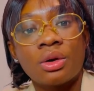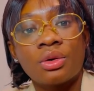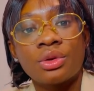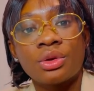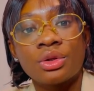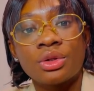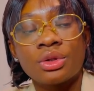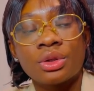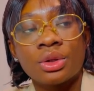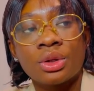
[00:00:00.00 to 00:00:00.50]
on
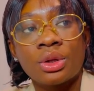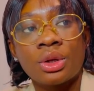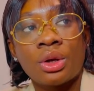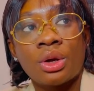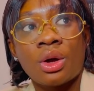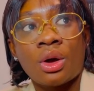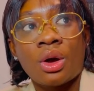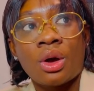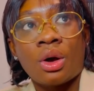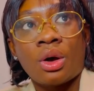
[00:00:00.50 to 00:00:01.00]

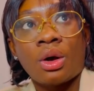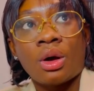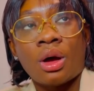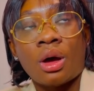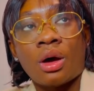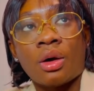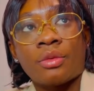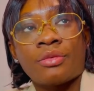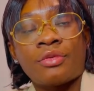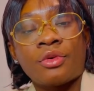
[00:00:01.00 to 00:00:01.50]

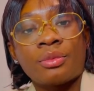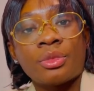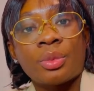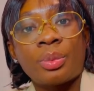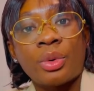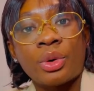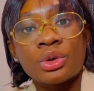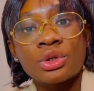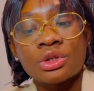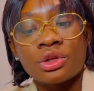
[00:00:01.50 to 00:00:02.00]
the from the
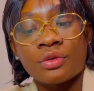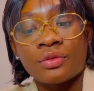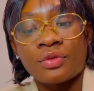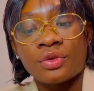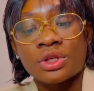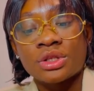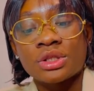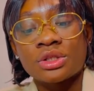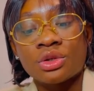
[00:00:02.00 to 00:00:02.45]
post office.